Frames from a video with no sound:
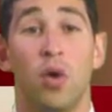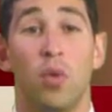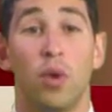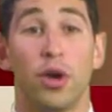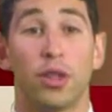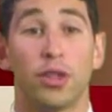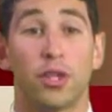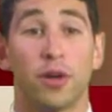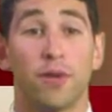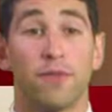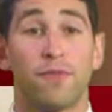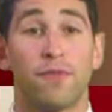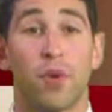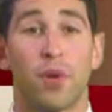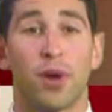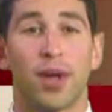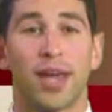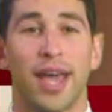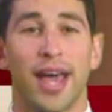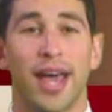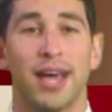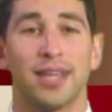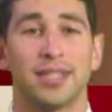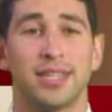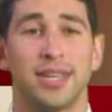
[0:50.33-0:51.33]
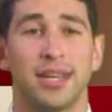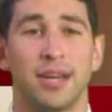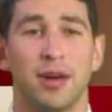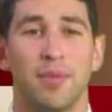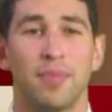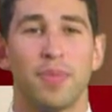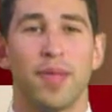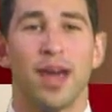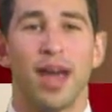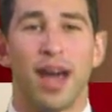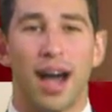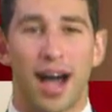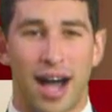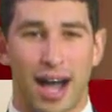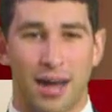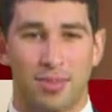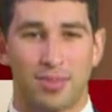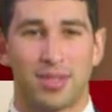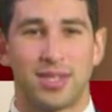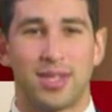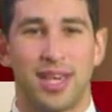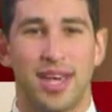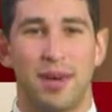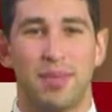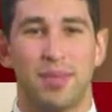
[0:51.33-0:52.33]
With your forecast here,
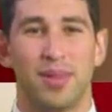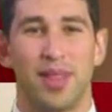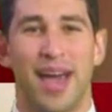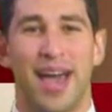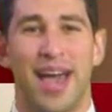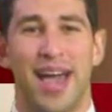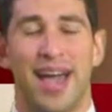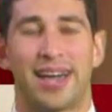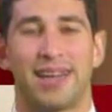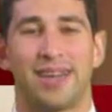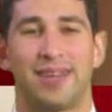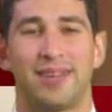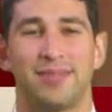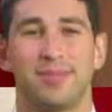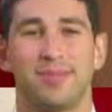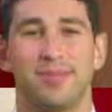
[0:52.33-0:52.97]
I'm Sam Lack.